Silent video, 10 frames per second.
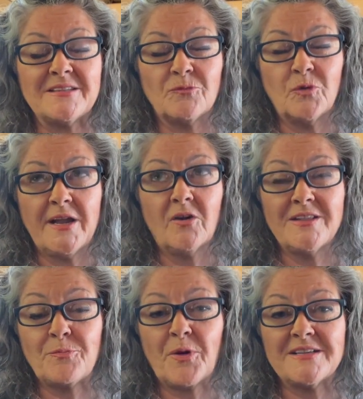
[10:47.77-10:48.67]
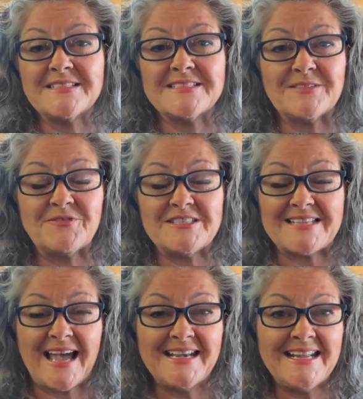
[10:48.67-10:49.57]
we are in the process of
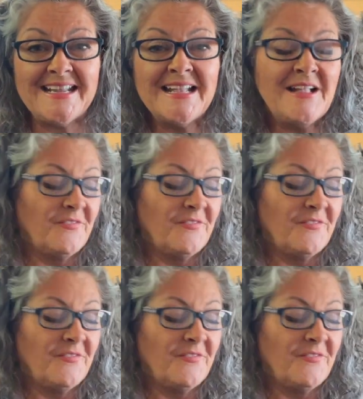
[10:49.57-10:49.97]
designing